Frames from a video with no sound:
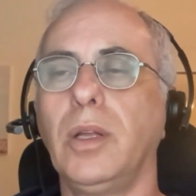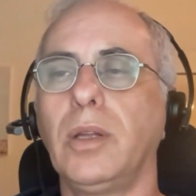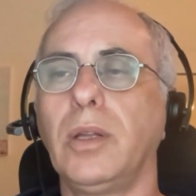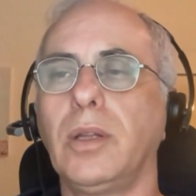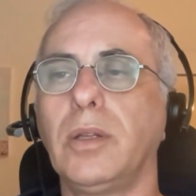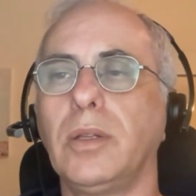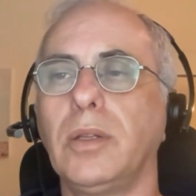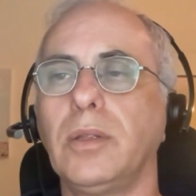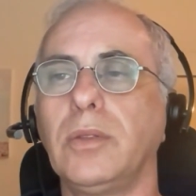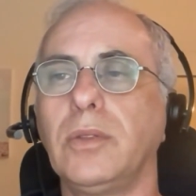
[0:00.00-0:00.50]

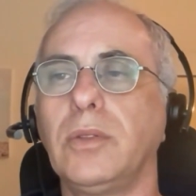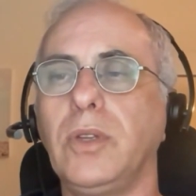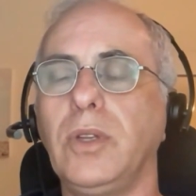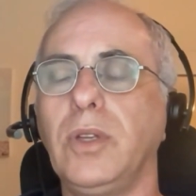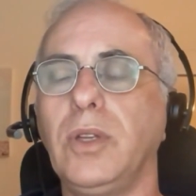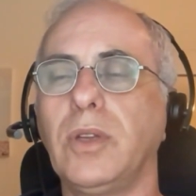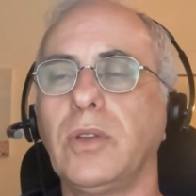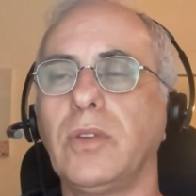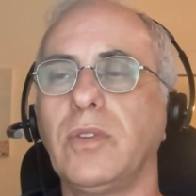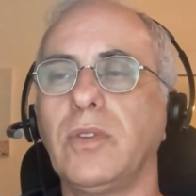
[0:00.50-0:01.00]
the
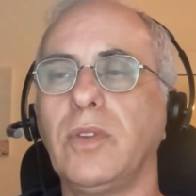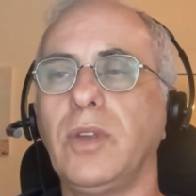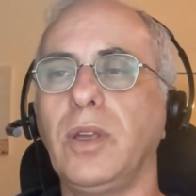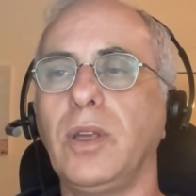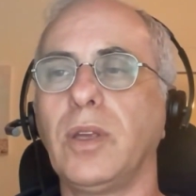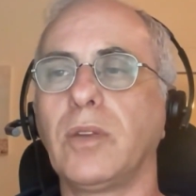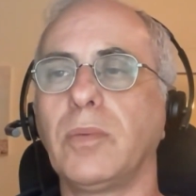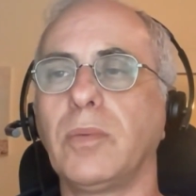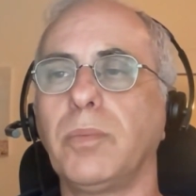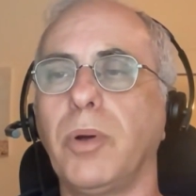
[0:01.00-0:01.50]

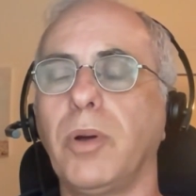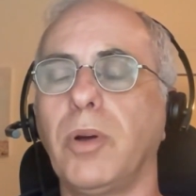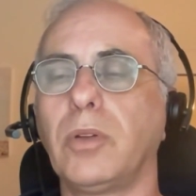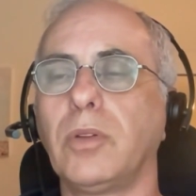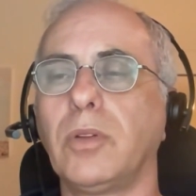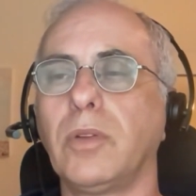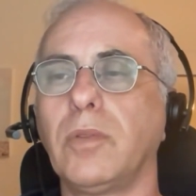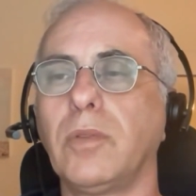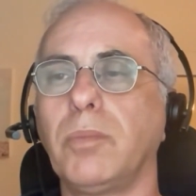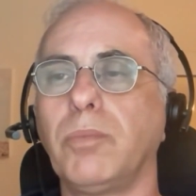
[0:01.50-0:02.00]
TSC as
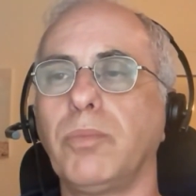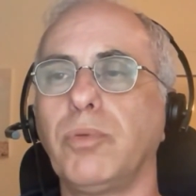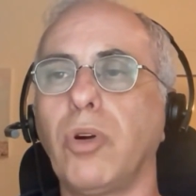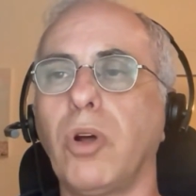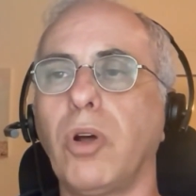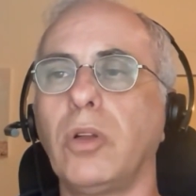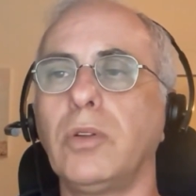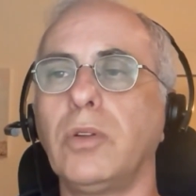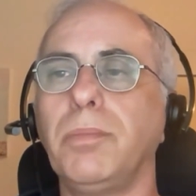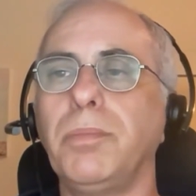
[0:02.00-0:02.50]
part of the
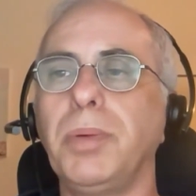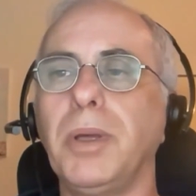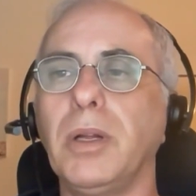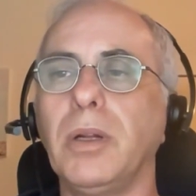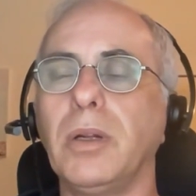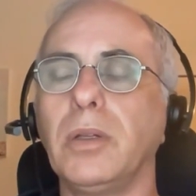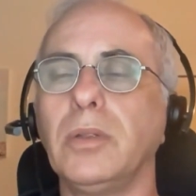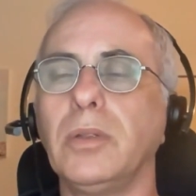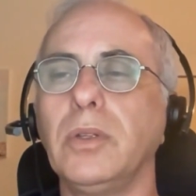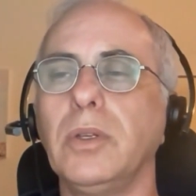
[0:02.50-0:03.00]
prod
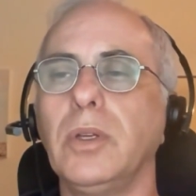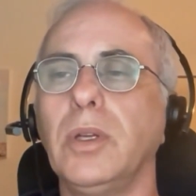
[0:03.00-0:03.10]
build,